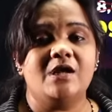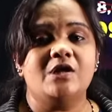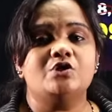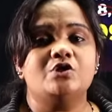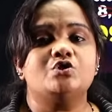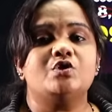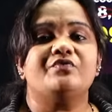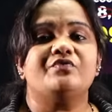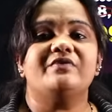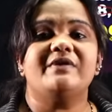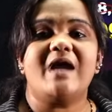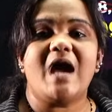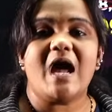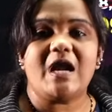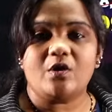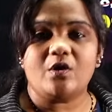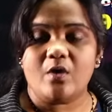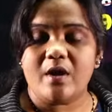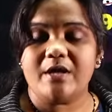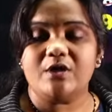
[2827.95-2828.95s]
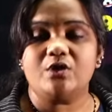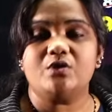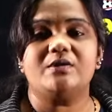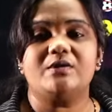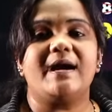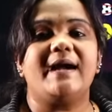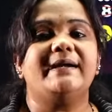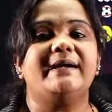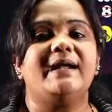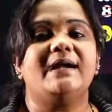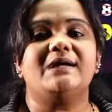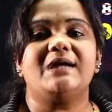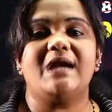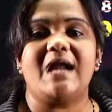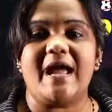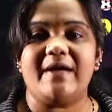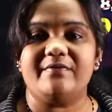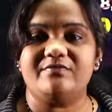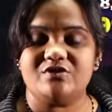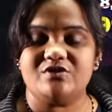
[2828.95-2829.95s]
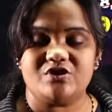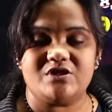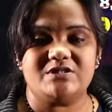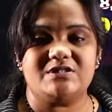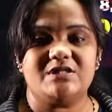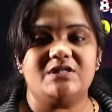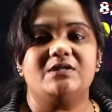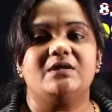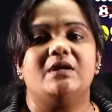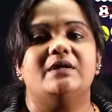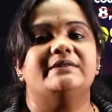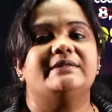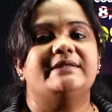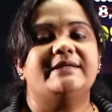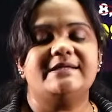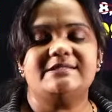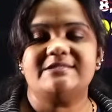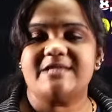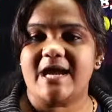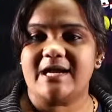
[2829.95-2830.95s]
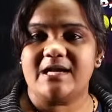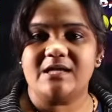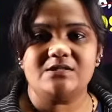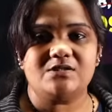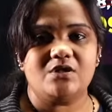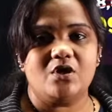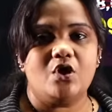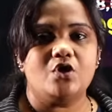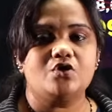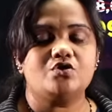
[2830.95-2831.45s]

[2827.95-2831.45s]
So we are going to conduct live sessions in 3 channels.